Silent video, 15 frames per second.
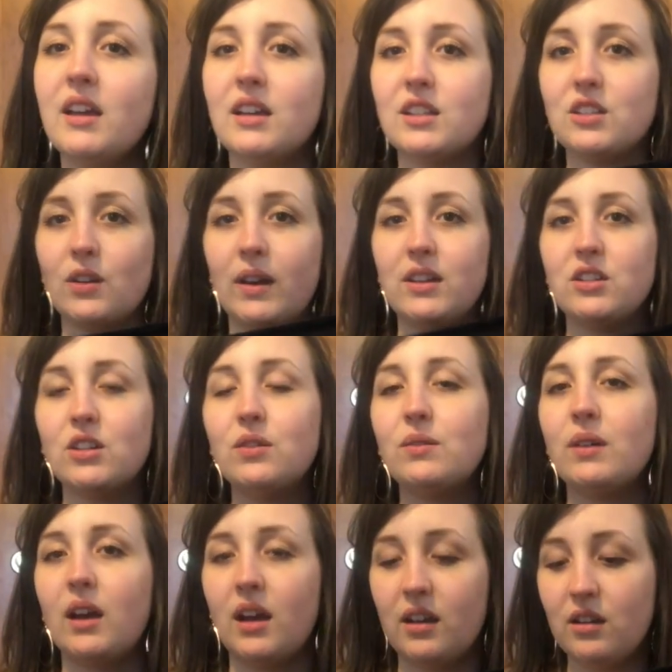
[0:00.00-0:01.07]
So I don't
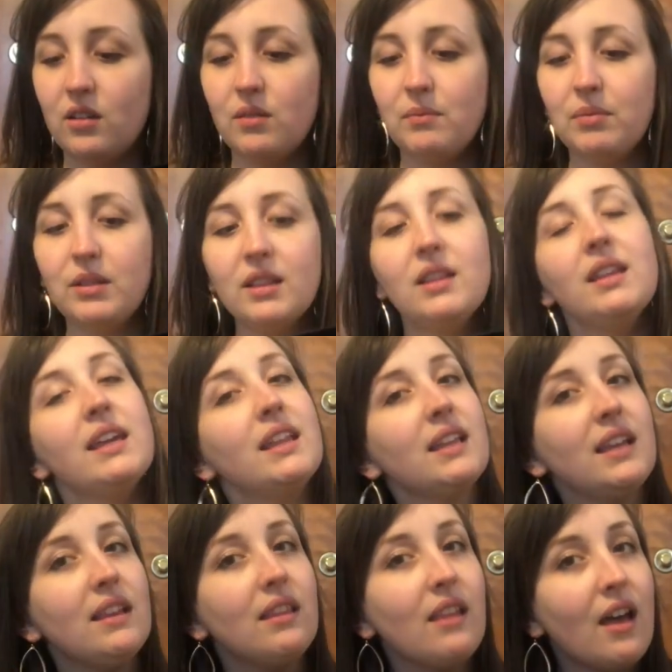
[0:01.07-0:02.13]

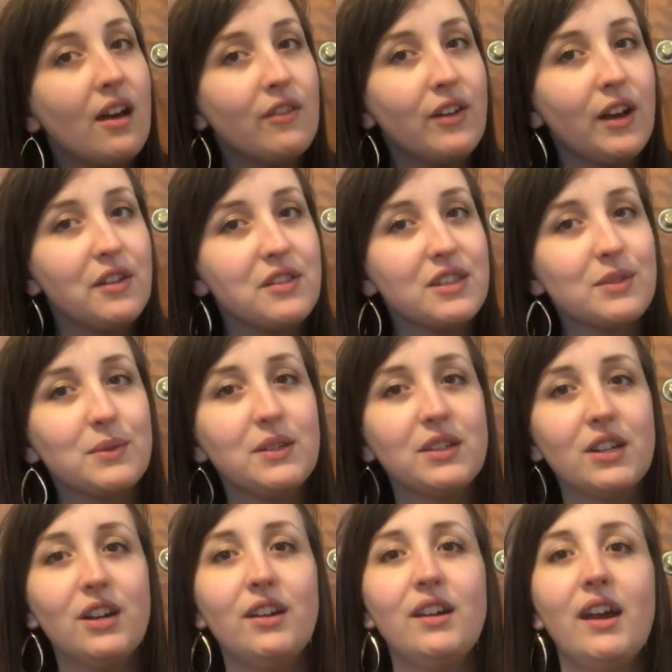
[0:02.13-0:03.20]
completely love how this one
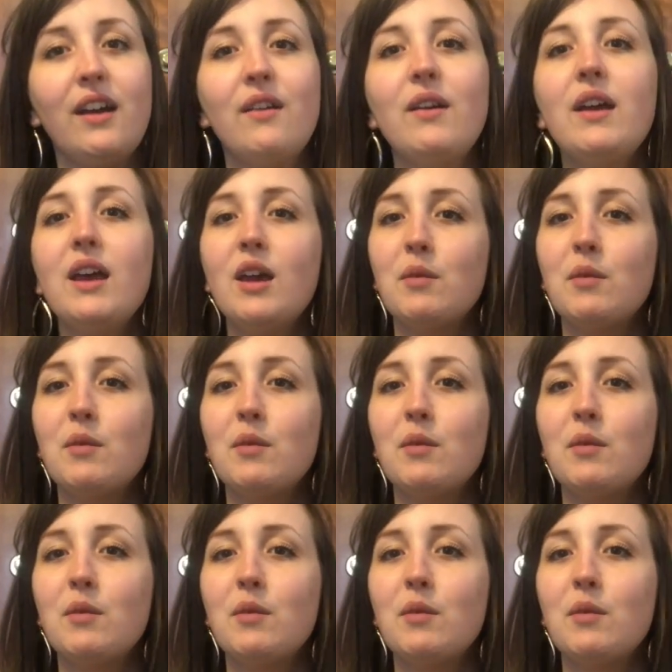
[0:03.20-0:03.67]
turned out,